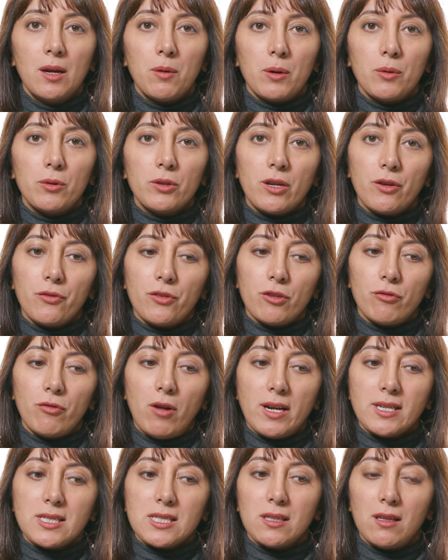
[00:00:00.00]
we will cover the
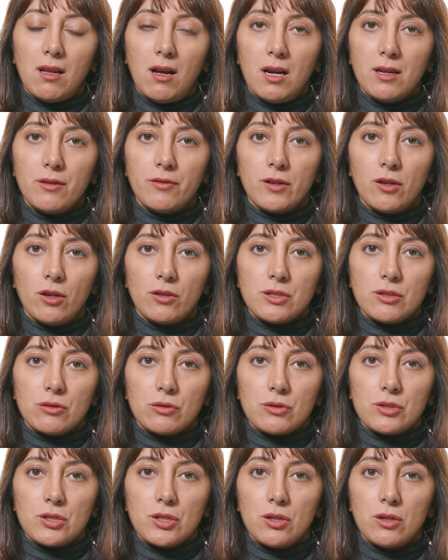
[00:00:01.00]
right to life in
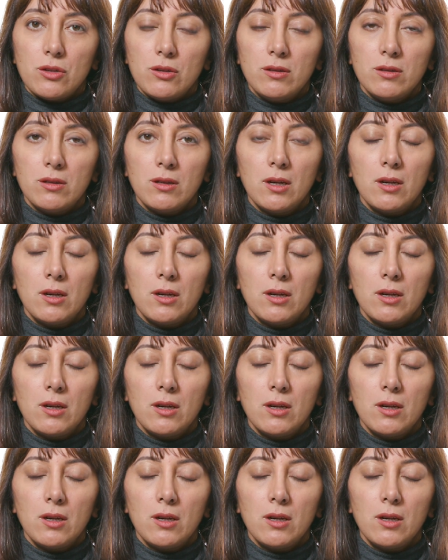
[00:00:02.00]
Article 2,